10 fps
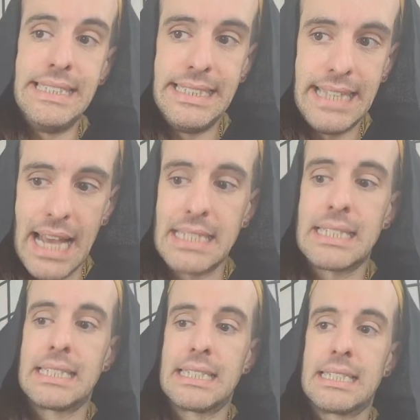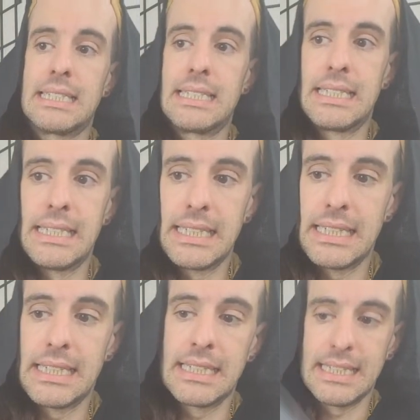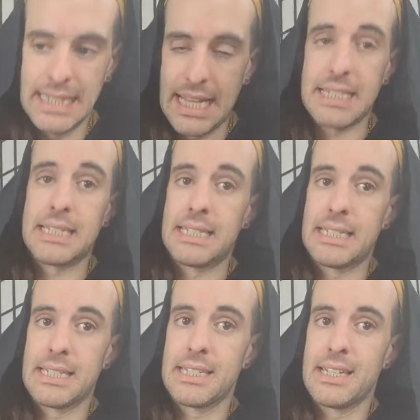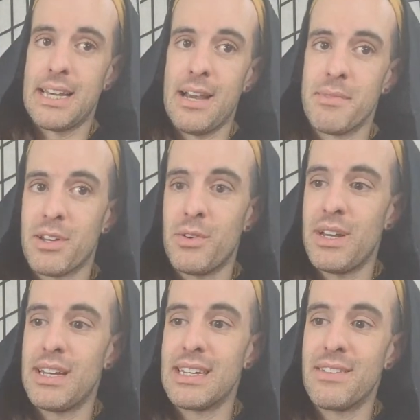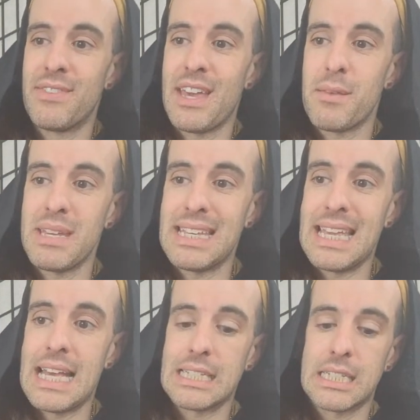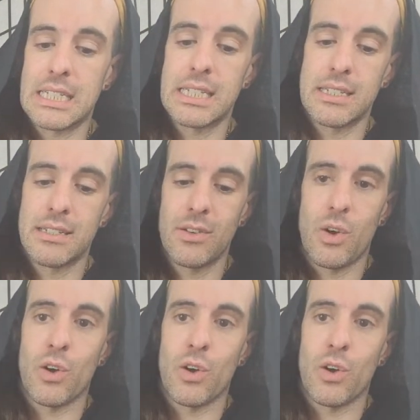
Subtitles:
Yes. Yes. I'm going to go ahead and give that a big yes. All